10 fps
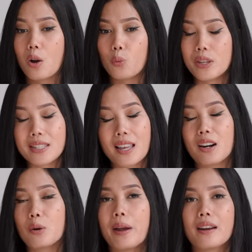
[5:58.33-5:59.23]
we
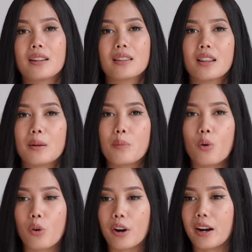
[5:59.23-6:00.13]
celebrated in a
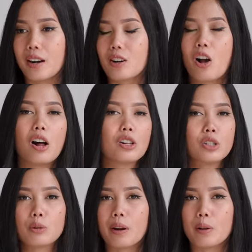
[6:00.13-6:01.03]
more
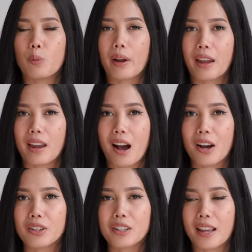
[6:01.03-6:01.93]
cultural way
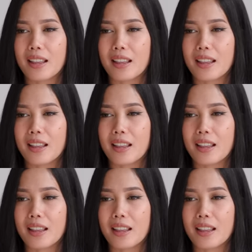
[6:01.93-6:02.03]
other